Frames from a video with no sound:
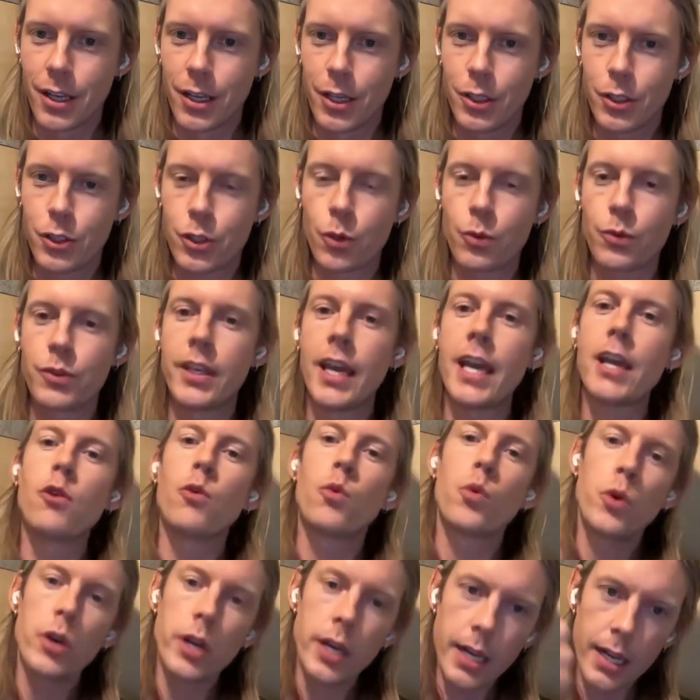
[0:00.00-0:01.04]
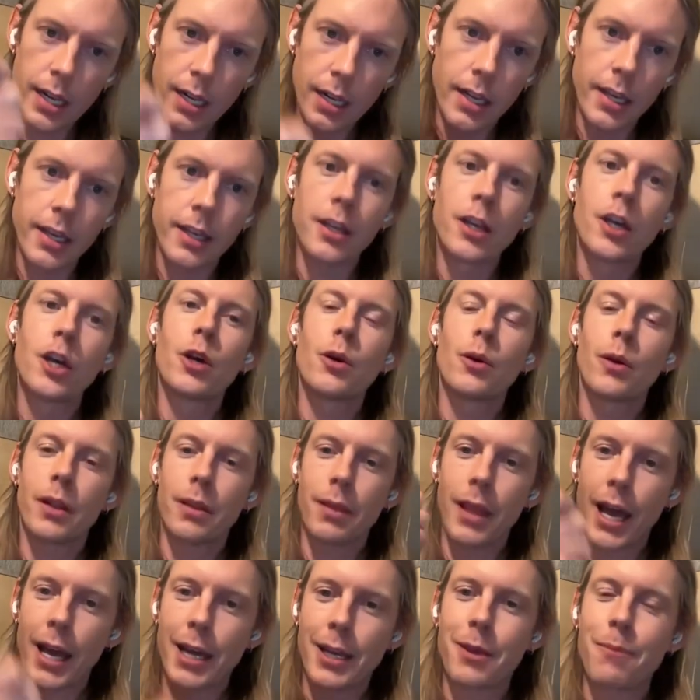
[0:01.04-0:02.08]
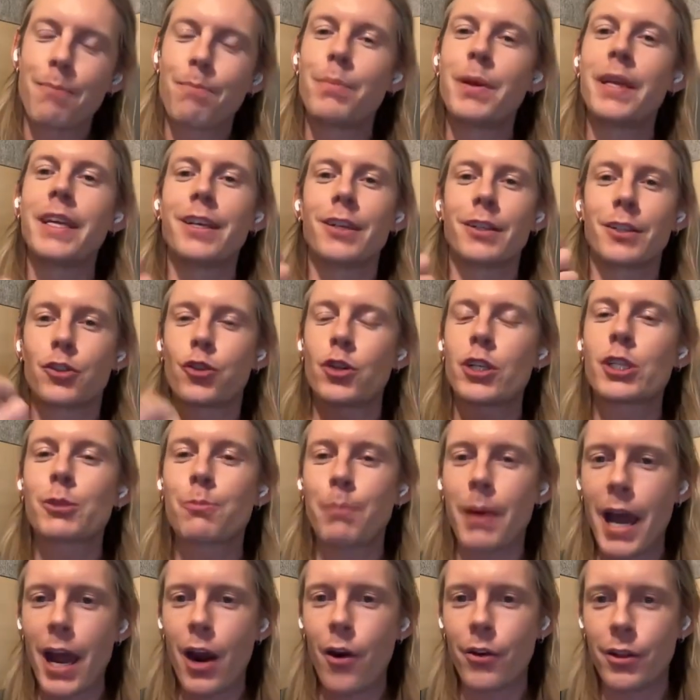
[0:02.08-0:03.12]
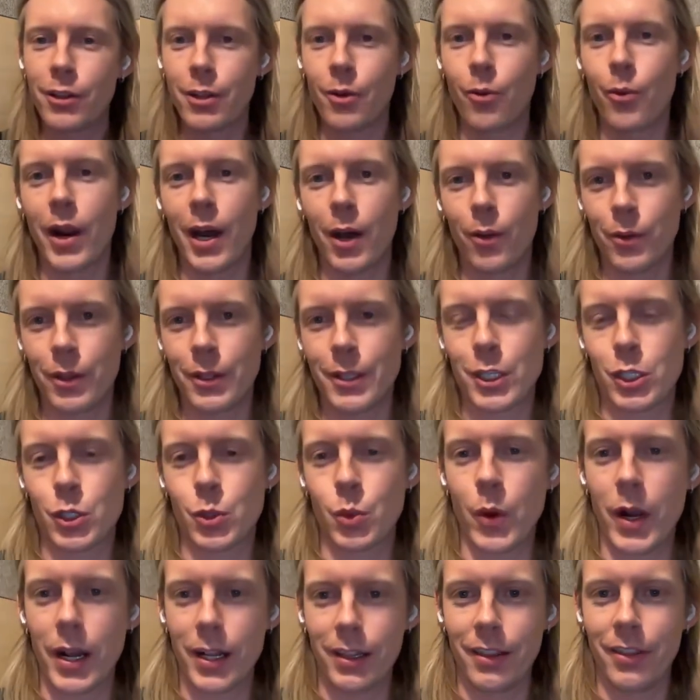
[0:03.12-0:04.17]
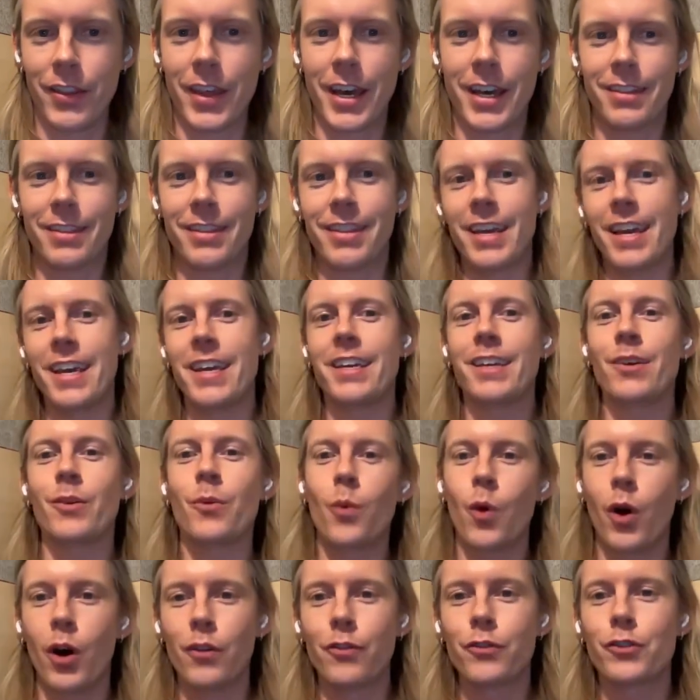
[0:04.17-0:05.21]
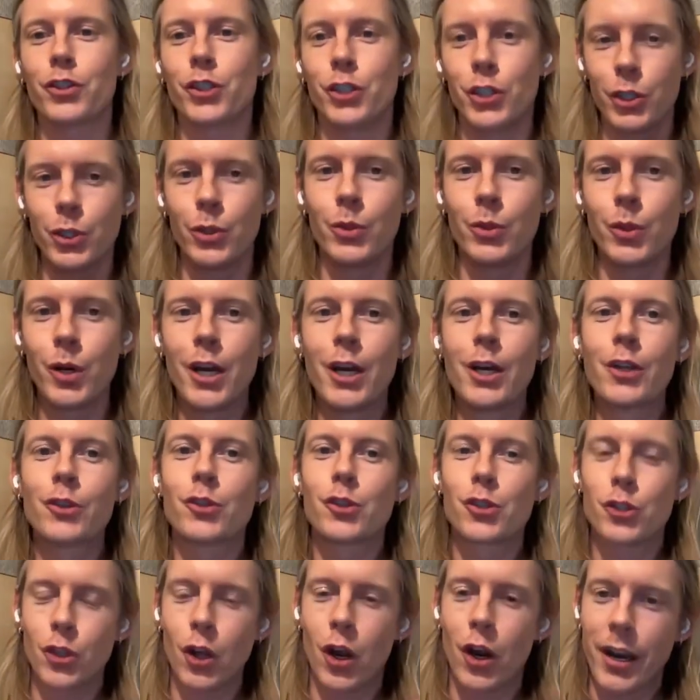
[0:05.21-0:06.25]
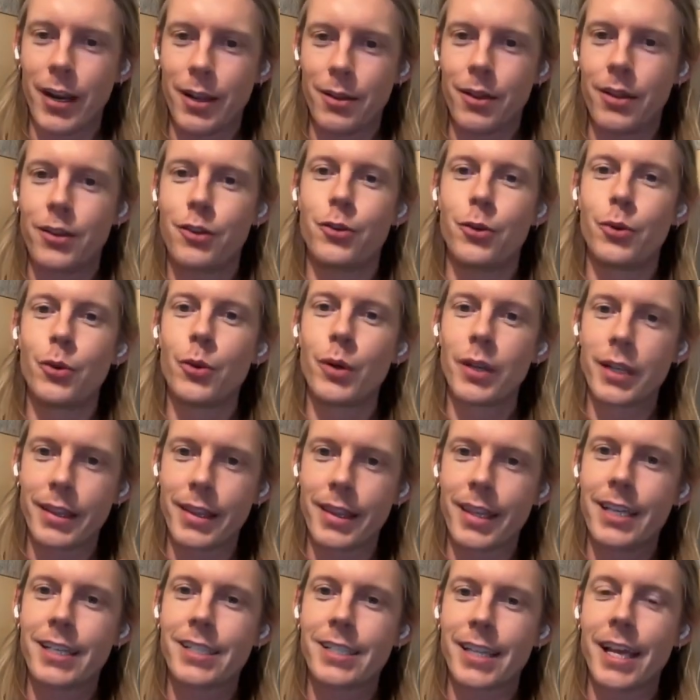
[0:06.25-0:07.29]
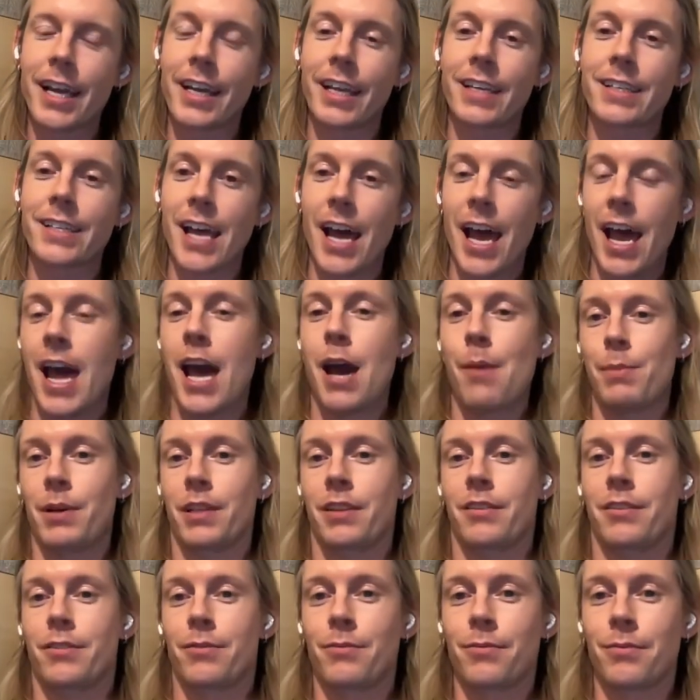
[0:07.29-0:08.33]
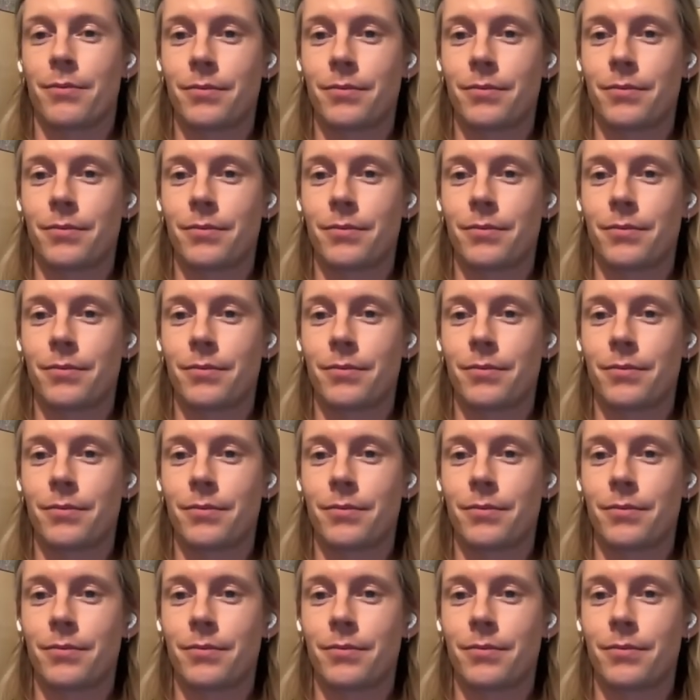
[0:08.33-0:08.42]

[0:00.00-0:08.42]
So they really like being transparent around it as well, that they want you to start doing this like as a habit,